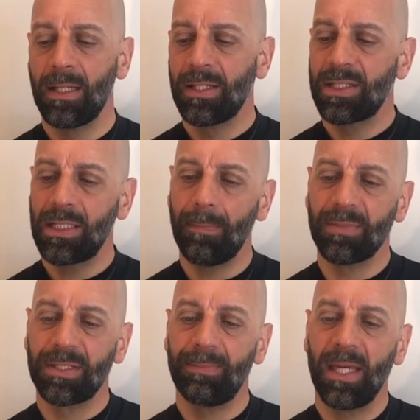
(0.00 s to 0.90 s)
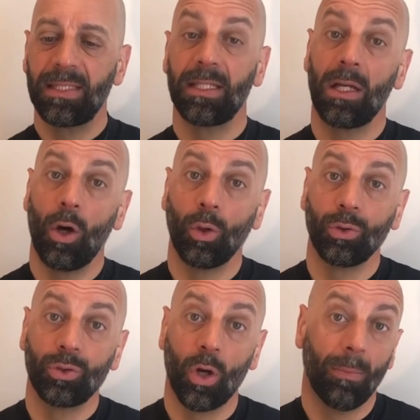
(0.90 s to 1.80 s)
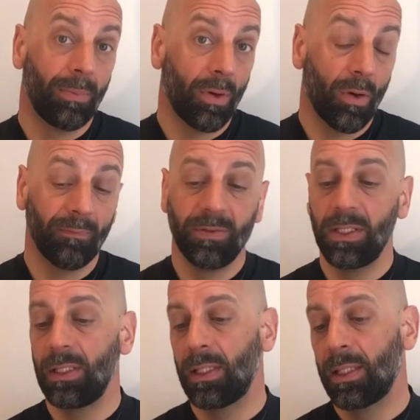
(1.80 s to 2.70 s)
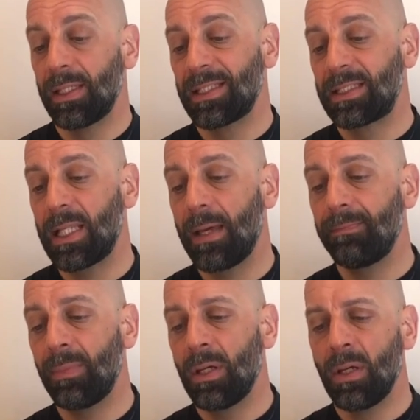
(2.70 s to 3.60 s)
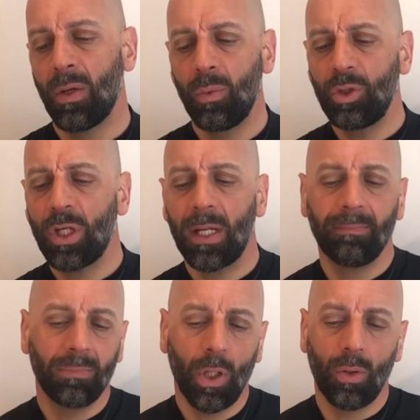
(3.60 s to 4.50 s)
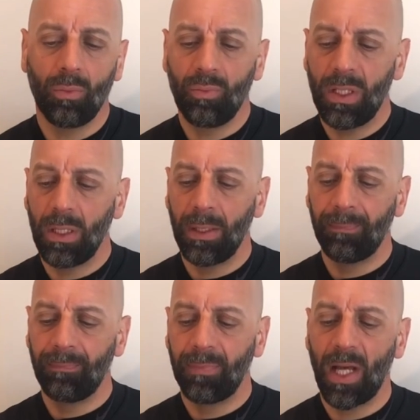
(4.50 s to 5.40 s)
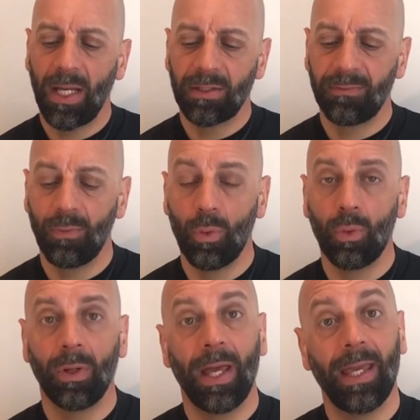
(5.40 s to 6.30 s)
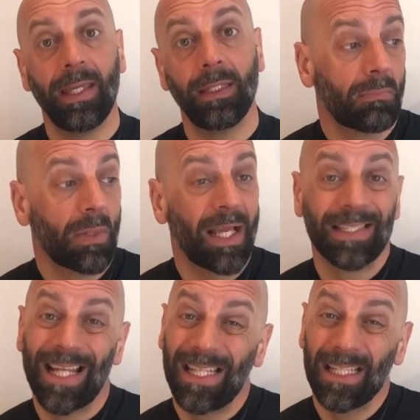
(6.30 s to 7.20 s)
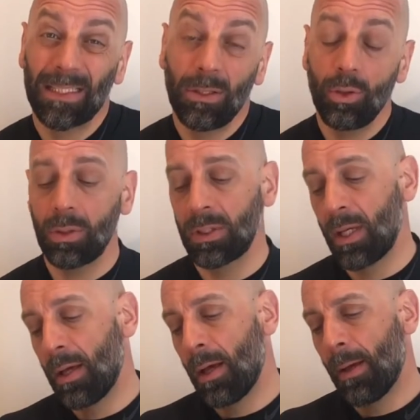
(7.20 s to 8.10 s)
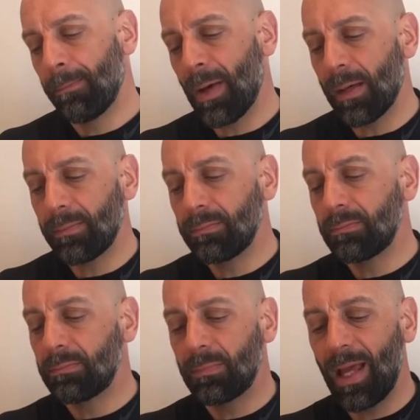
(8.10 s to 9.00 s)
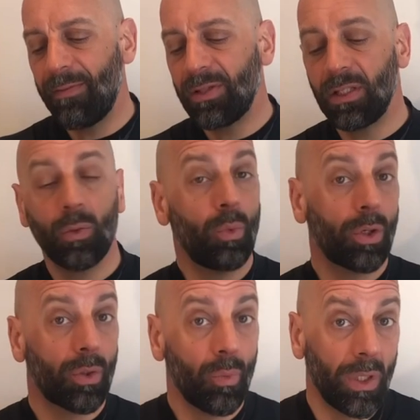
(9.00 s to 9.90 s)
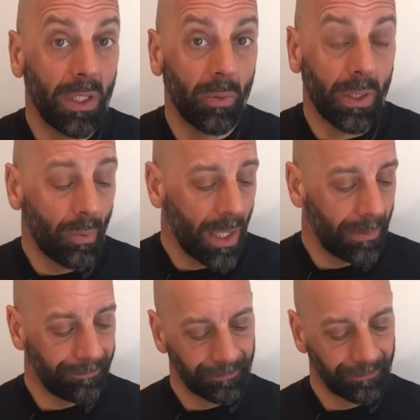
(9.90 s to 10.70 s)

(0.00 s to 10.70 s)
some spacer on top of the stem, which are not really nice for a aesthetics look, but everything worked really well.